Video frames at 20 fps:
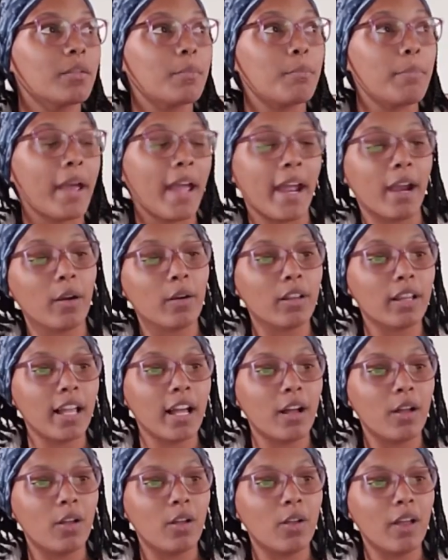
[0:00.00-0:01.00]

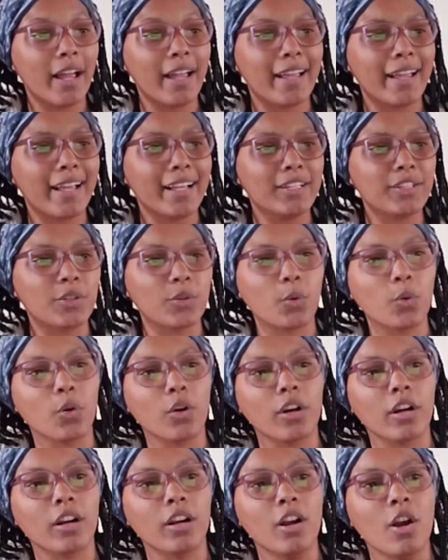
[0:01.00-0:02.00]
parallel, I guess,
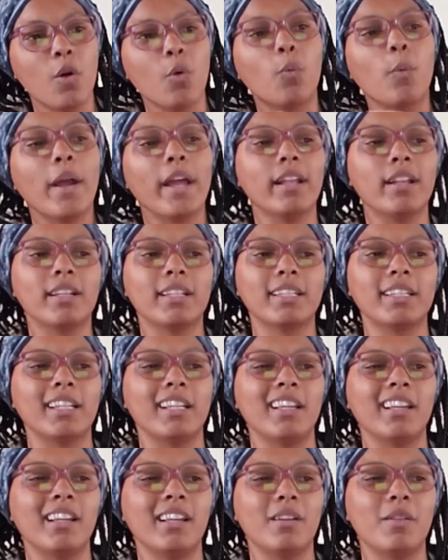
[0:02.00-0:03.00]
or way to
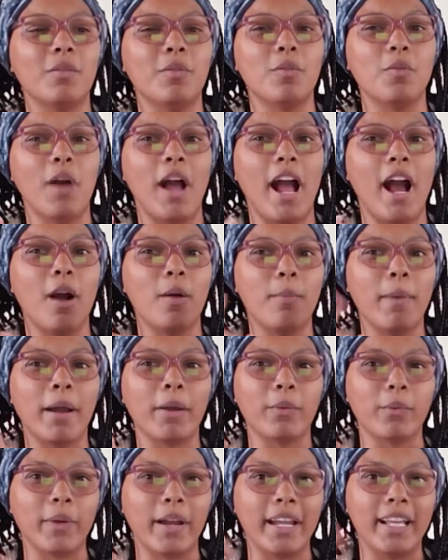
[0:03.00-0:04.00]
see how my
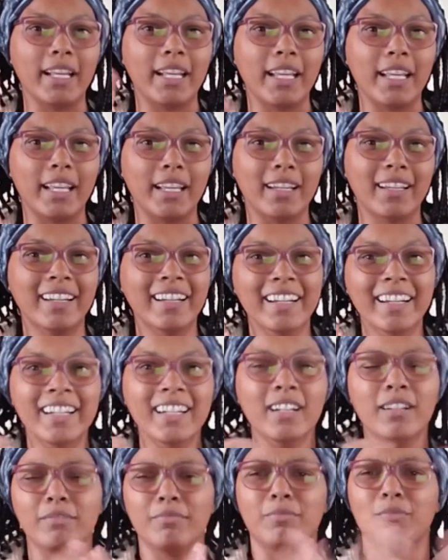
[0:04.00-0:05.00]
writing,
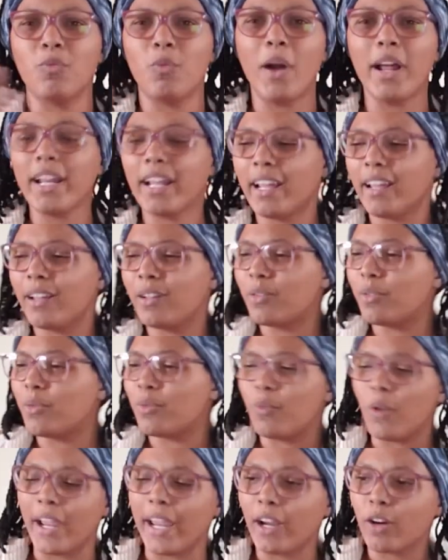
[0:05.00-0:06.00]
why did I
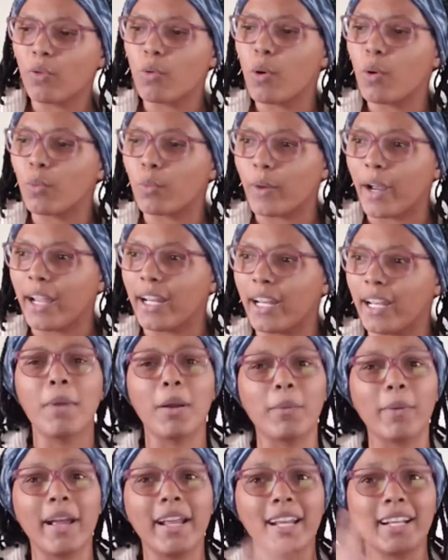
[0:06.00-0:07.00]
air quote writing? My
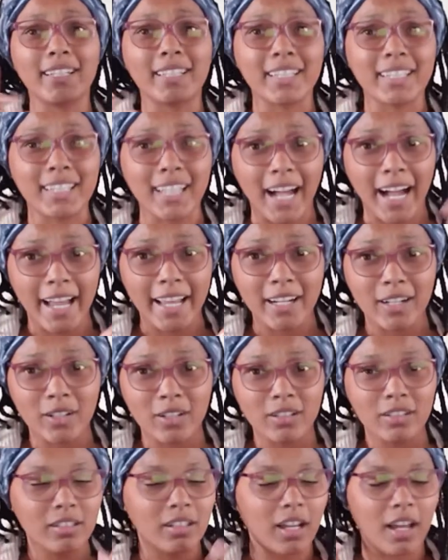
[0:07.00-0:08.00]
writing
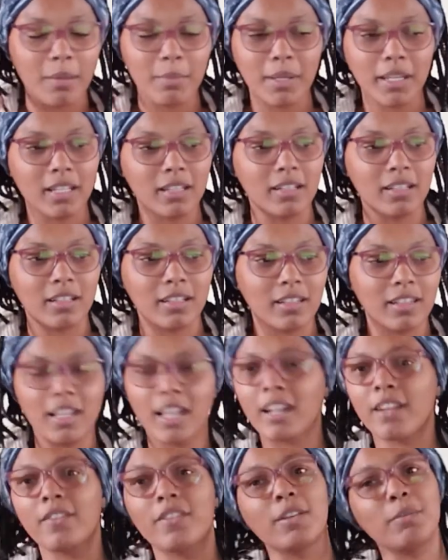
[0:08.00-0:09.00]
style, I mean,
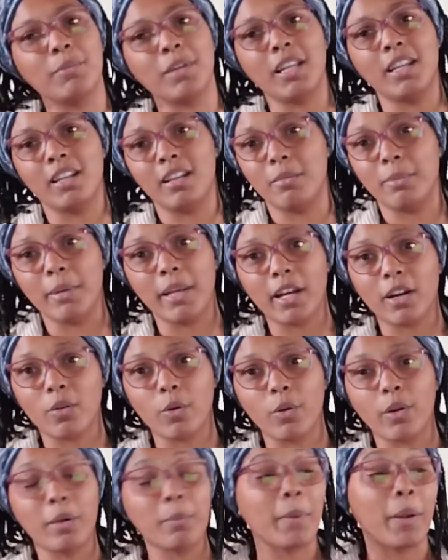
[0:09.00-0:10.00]
none of them needed to be air
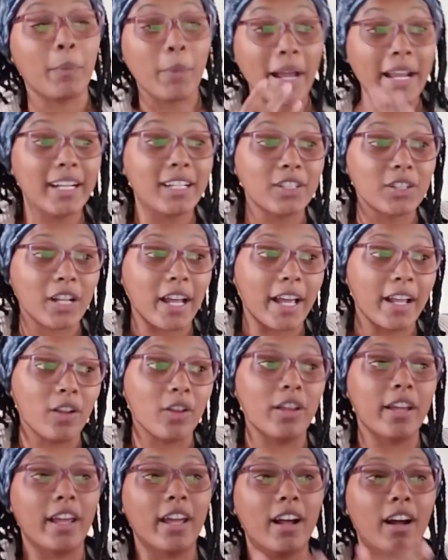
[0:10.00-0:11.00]
quoted. My writing
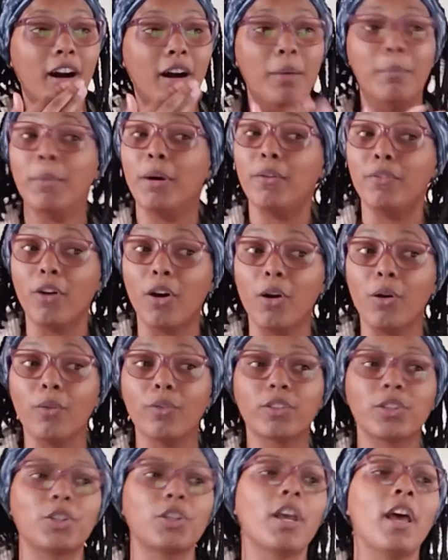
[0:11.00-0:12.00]
style
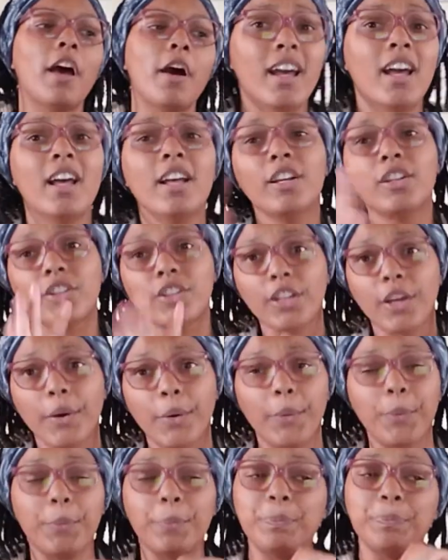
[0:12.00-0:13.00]
evolves.
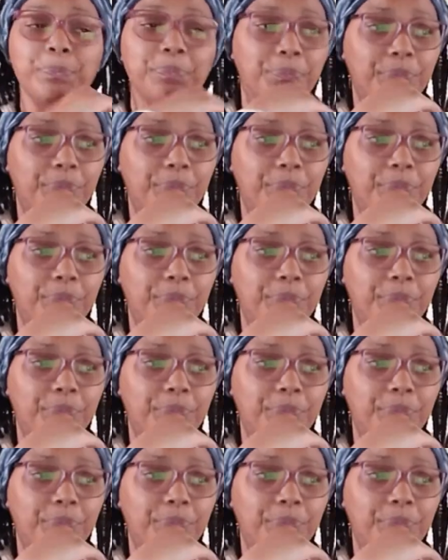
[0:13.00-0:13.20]
So